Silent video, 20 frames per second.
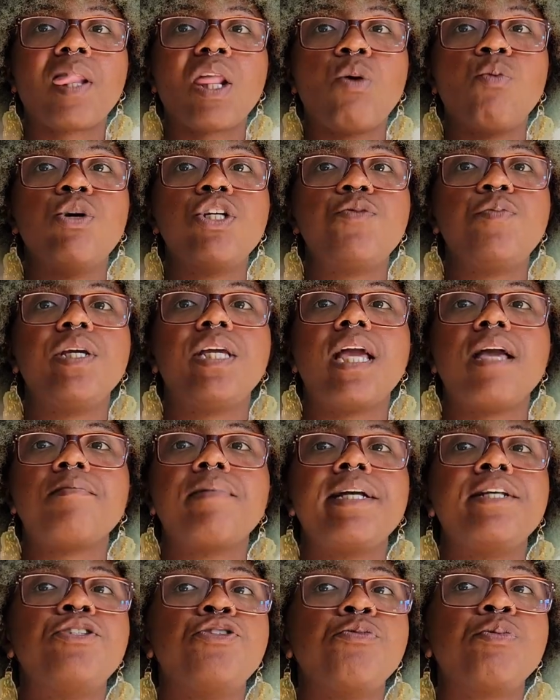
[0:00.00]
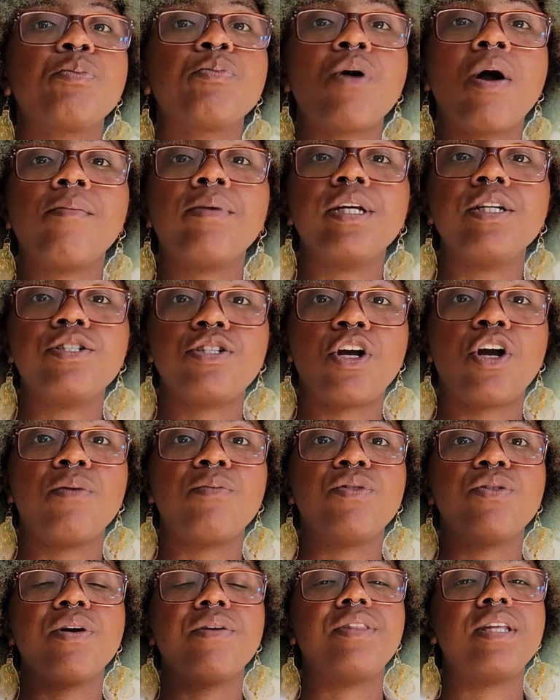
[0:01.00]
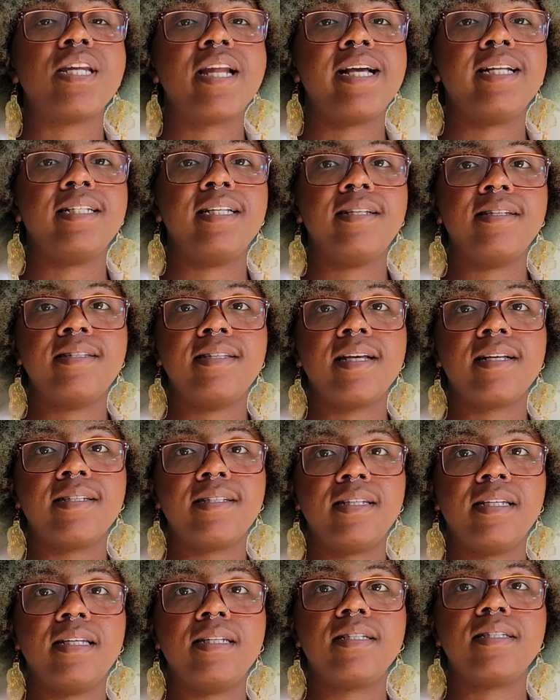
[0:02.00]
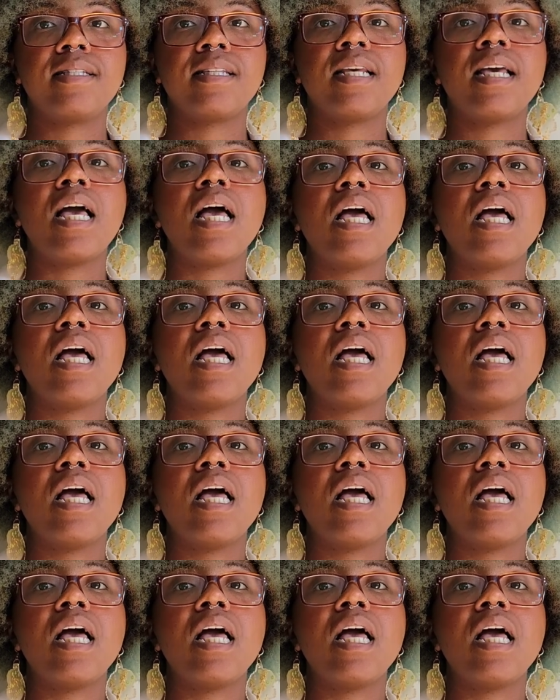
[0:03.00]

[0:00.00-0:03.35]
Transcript: which became a super prominent term throughout the nineteen sixties.